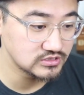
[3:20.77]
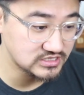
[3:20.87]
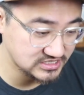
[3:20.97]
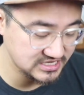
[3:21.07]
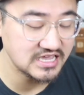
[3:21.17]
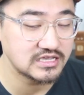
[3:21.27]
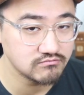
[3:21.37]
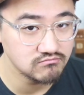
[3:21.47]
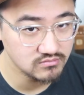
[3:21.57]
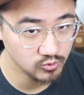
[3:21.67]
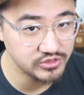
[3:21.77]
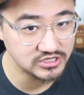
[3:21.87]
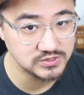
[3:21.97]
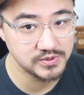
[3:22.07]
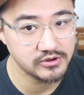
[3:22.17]
seen with
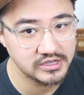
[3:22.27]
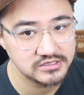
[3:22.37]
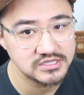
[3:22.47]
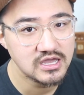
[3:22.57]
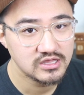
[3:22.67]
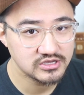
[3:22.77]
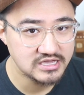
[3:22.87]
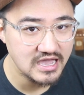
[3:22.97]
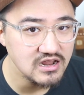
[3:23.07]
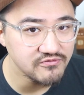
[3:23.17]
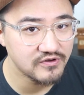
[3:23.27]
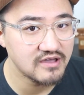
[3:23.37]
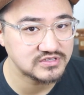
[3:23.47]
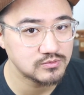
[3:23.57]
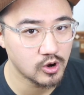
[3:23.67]
experience, the Canon
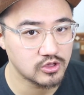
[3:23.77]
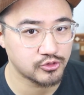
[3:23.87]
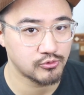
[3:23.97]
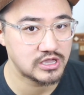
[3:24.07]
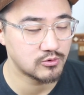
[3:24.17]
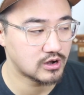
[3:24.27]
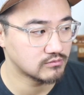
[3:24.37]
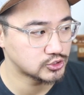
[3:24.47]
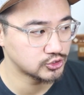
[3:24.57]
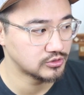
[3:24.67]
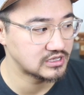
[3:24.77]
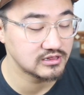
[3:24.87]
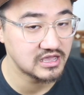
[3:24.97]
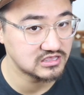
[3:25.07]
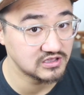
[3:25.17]
5D Mark III, when I'm shooting
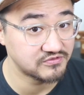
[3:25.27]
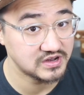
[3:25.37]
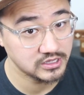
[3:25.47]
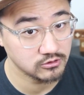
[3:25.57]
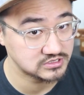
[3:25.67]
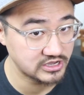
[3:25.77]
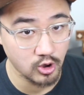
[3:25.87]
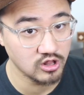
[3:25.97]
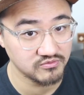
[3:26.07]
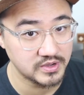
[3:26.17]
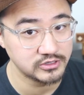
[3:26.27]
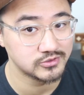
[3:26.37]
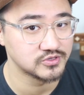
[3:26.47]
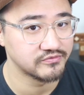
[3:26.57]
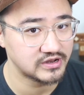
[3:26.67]
lengthy videos, like all of my
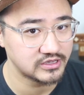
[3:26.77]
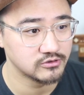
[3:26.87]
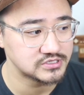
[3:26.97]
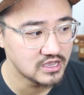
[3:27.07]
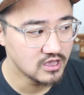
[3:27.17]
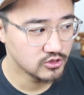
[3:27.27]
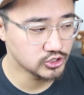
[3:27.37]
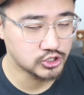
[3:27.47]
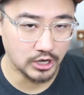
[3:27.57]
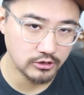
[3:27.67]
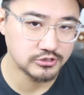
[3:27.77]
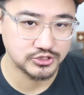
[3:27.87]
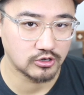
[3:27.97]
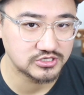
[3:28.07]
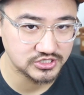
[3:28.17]
YouTube videos, the color
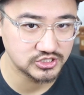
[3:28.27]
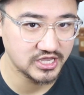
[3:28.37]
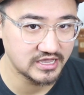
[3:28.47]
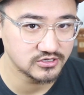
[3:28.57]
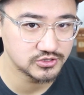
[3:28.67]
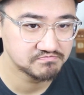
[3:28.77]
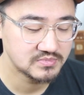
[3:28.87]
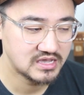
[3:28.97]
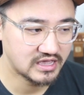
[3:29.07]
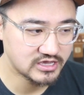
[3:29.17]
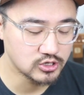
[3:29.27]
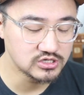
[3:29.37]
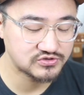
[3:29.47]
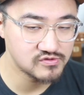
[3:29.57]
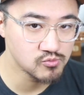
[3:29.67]
starts to change. It
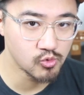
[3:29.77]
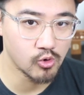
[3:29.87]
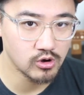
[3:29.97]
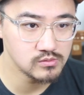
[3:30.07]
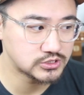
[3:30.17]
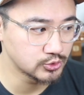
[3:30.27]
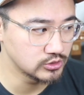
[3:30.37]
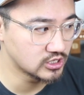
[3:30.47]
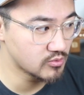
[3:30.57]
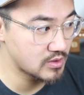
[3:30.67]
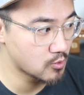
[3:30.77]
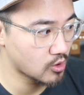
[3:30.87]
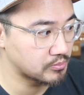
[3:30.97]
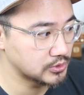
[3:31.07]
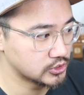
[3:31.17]
goes from warm to a little bit
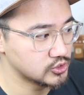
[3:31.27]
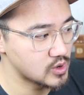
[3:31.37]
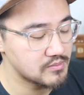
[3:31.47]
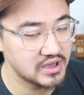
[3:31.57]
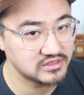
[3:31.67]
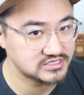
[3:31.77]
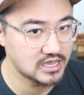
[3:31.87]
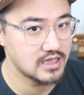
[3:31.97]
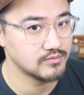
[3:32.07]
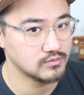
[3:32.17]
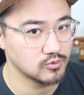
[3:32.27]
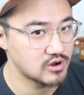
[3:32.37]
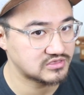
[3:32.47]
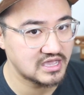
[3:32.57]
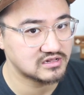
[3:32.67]
more blue, and by the time
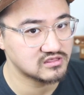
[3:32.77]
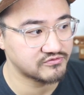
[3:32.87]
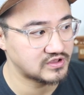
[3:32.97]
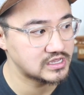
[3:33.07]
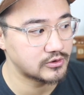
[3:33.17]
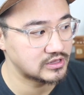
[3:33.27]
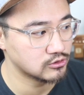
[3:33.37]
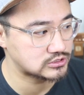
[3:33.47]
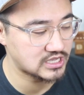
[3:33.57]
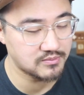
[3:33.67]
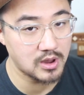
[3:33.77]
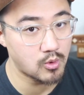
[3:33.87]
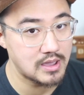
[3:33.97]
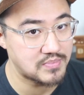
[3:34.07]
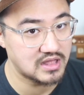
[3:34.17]
we're at the end of the video, it looks like my
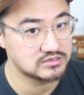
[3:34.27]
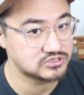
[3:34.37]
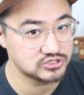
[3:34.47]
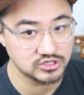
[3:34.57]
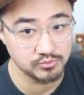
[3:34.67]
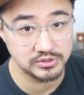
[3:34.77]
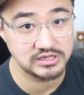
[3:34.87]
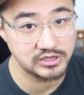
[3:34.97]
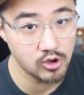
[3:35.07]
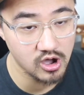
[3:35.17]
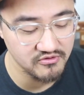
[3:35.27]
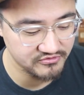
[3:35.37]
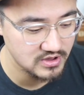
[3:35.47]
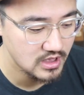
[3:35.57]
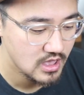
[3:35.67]
white balance is just completely off.